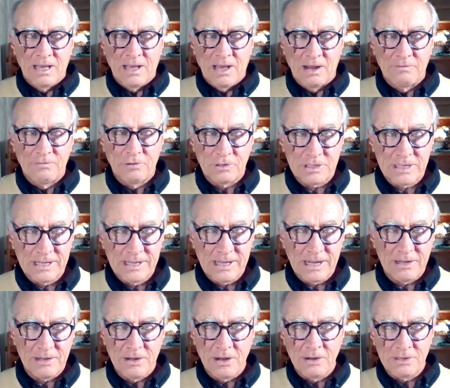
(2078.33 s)
Unfortunately,
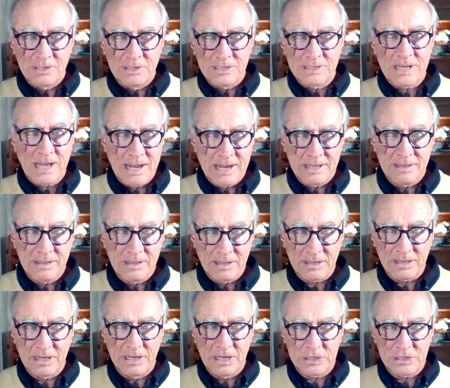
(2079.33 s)
that note is saying that
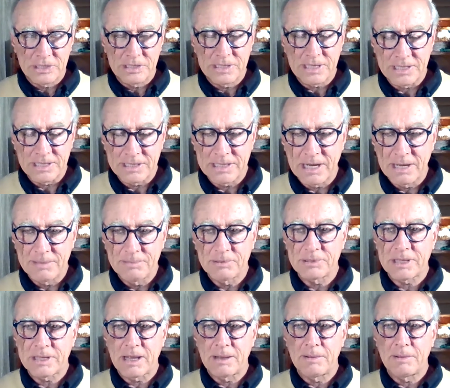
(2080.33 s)
connections unstable has
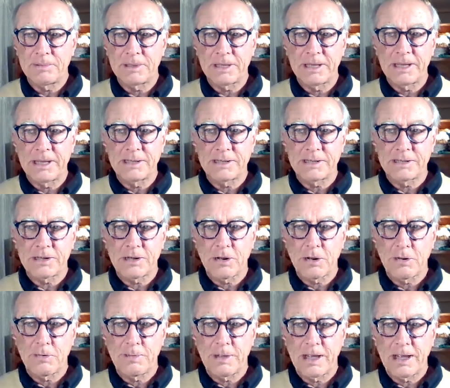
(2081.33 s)
come up again,
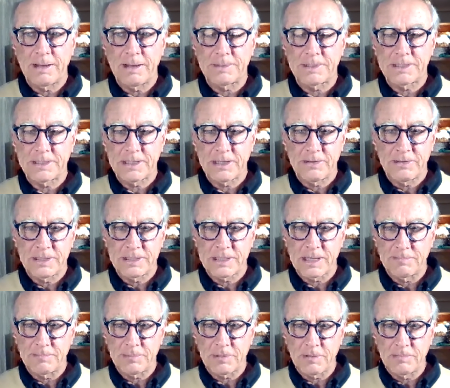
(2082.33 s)
so perhaps there is
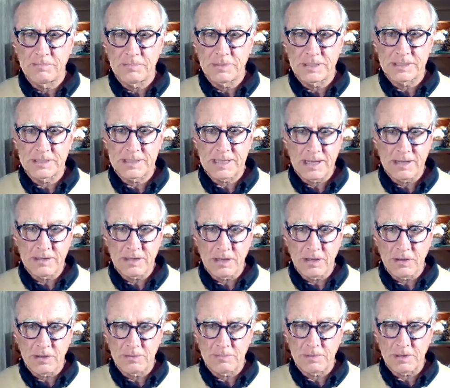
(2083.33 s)
some problem with the sound. I
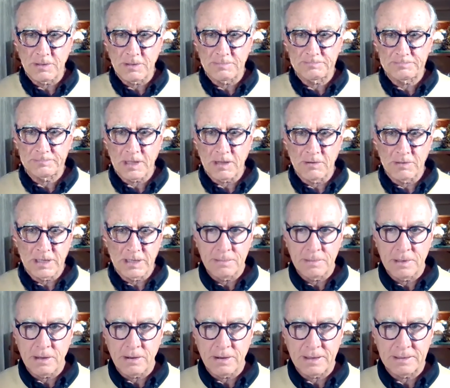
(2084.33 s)
hope not. I'll keep
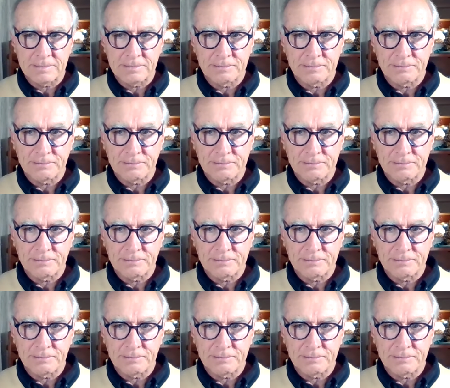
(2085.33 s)
going.